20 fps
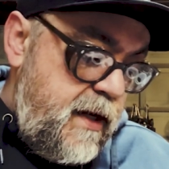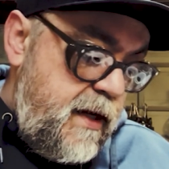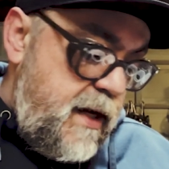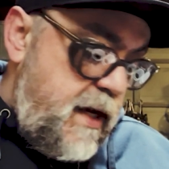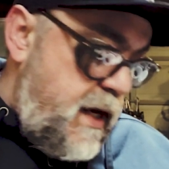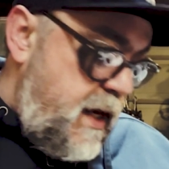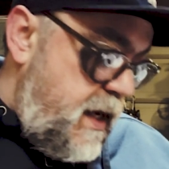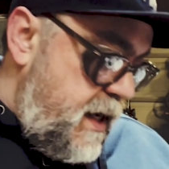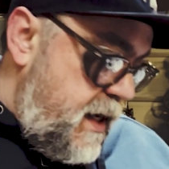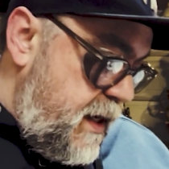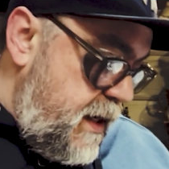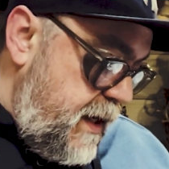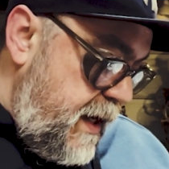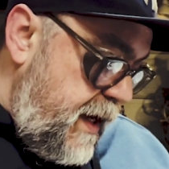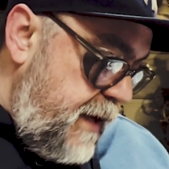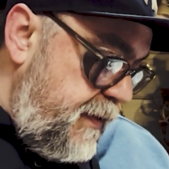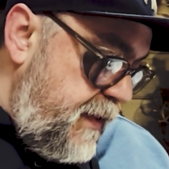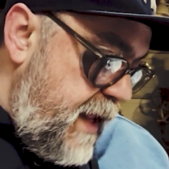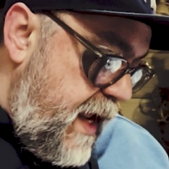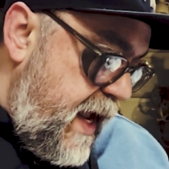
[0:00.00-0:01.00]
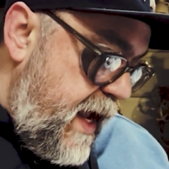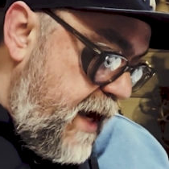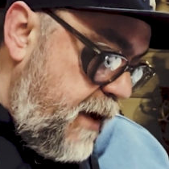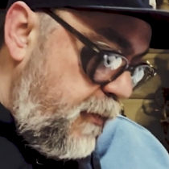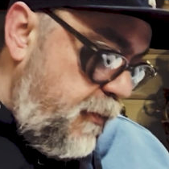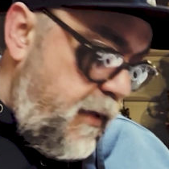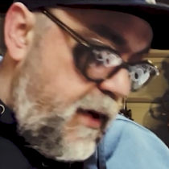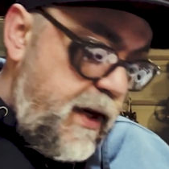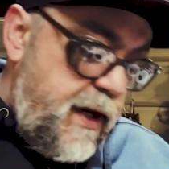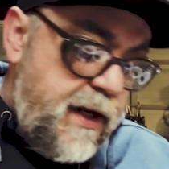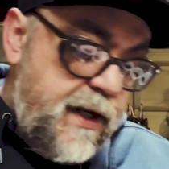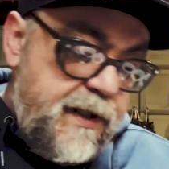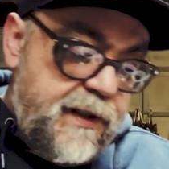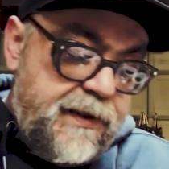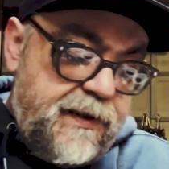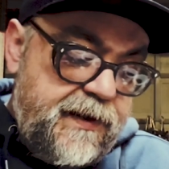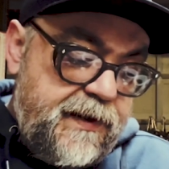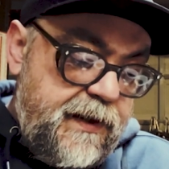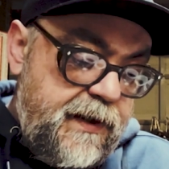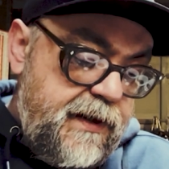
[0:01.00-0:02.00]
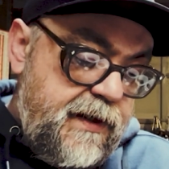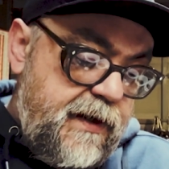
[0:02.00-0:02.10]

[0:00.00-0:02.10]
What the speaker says: And that was,